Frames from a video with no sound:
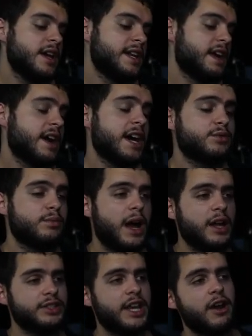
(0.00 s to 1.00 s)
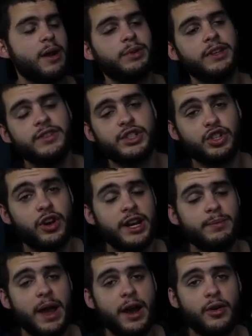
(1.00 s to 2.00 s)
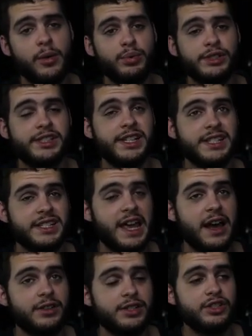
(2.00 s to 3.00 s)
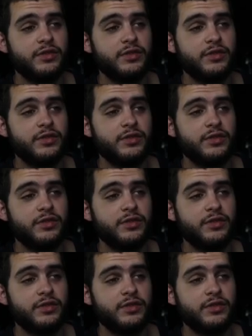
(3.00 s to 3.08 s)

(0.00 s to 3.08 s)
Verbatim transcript: Now, guys, with Myles Garrett, I believe his training power up was 6,000.